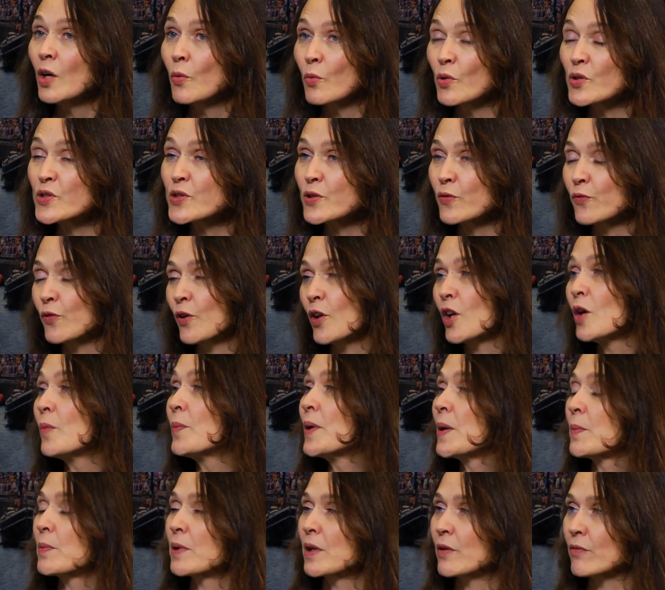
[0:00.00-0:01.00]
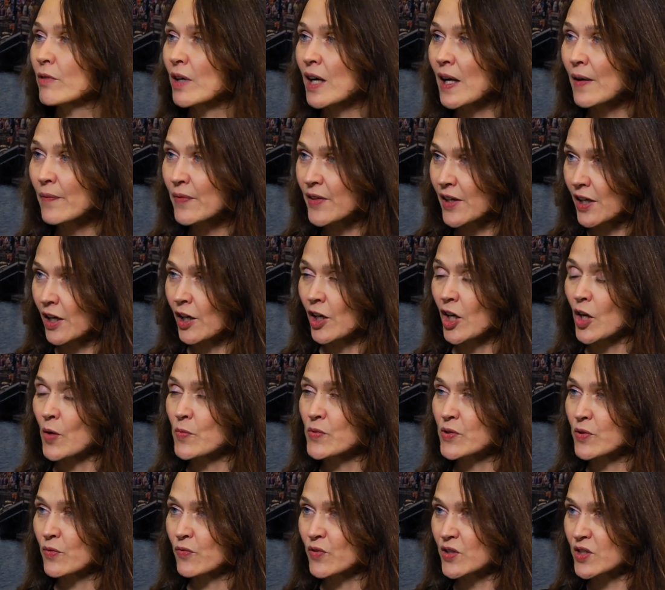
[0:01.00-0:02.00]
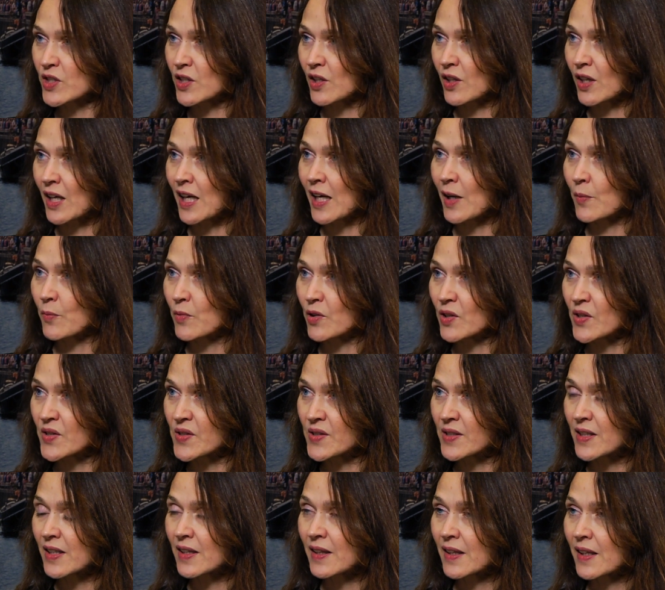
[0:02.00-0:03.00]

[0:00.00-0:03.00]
was to follow people around their homes with video cameras.